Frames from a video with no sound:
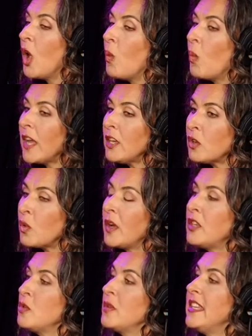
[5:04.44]
what you're going
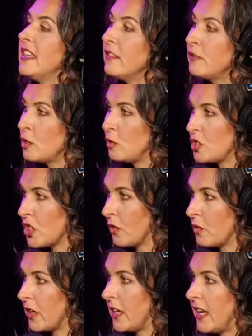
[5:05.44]
to give to
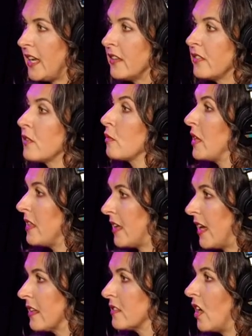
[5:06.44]
children is three
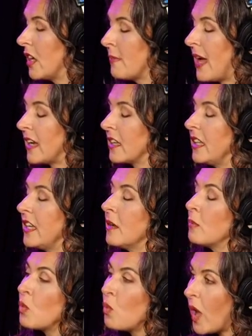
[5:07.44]
things automatically.
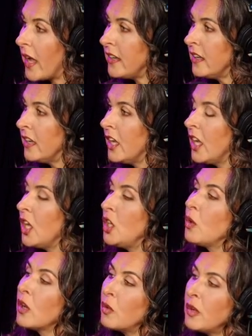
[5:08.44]
Number one, you
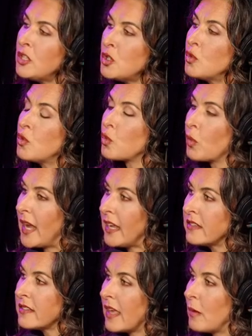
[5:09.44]
are going to
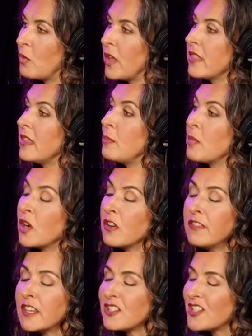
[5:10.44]
grant them with the
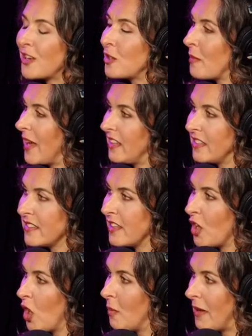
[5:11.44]
perfect gender balance in the
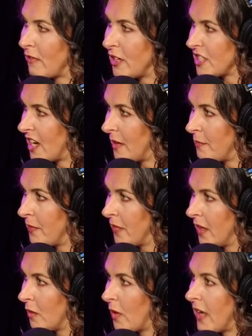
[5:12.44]
home every time
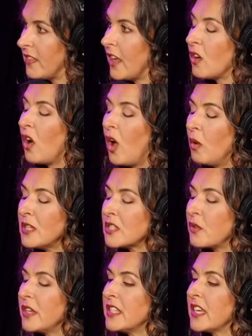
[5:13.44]
right? They are always
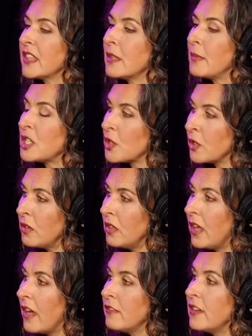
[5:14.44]
going to get the maternal
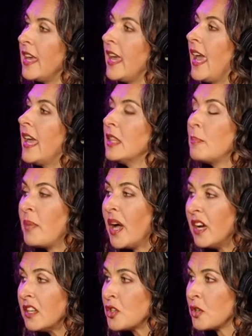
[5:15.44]
love and the
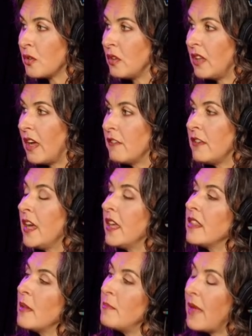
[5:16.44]
paternal love
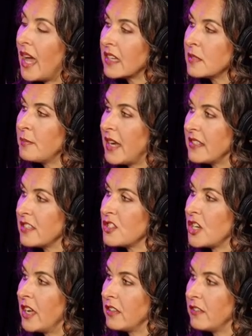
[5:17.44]
that maximizes
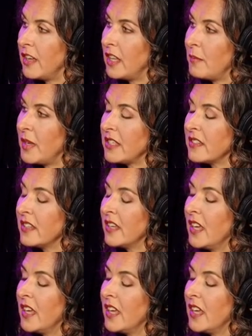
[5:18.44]
child development.